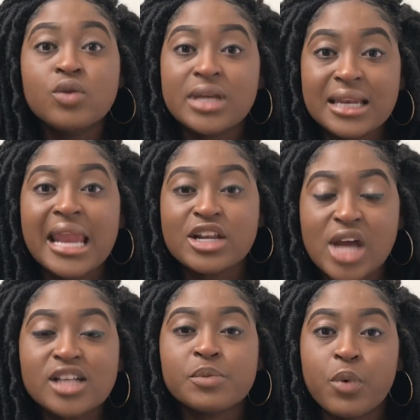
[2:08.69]
You getting that
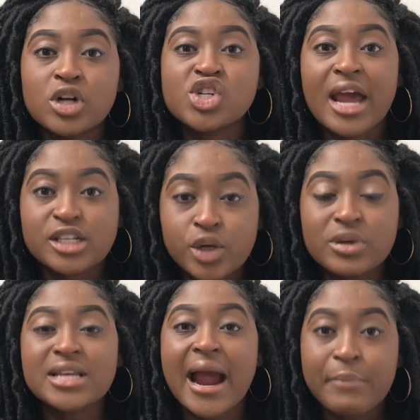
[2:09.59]
child support checks, your
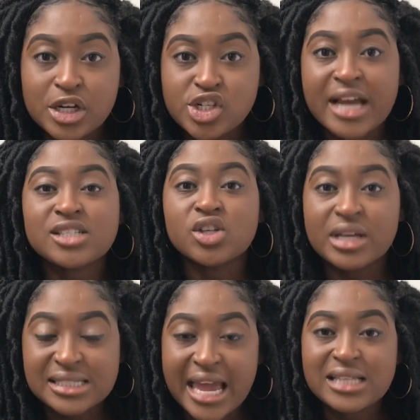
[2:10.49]
retirement checks till
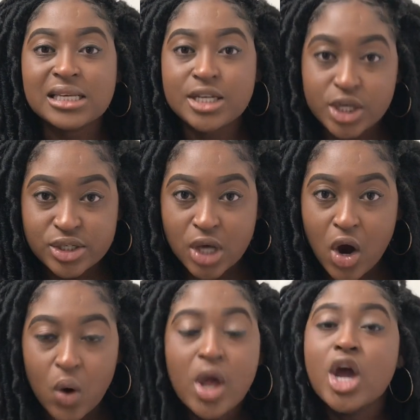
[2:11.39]
he's 18 years
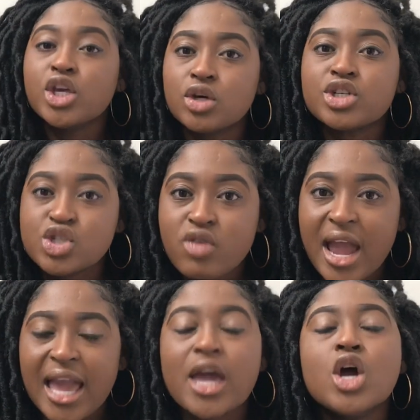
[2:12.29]
old. You're
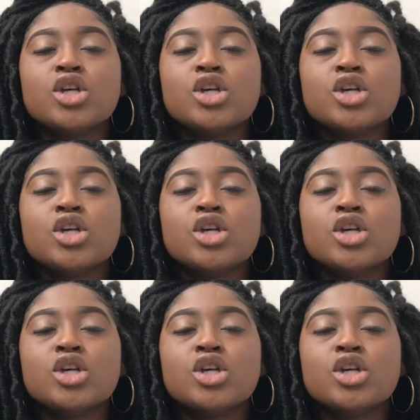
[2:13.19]
straight.